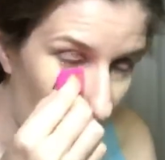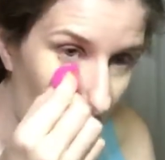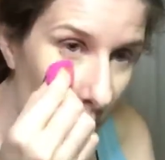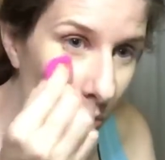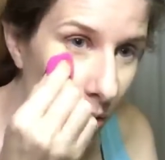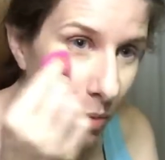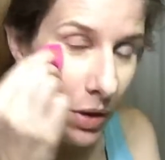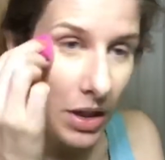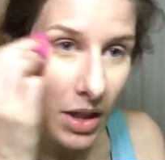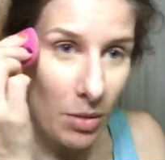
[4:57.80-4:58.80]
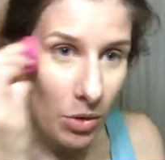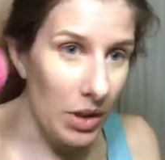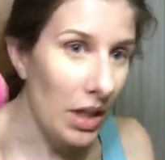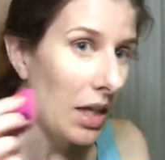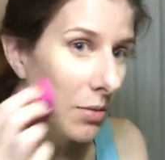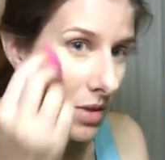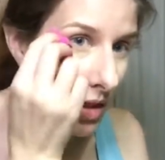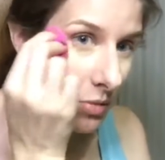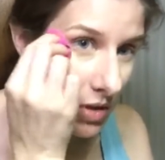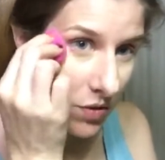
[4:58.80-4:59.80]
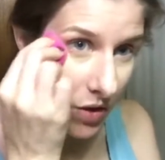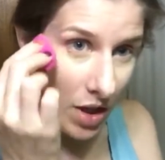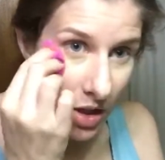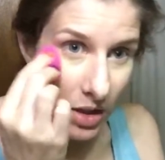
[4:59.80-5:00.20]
we played a couple games and it was fun.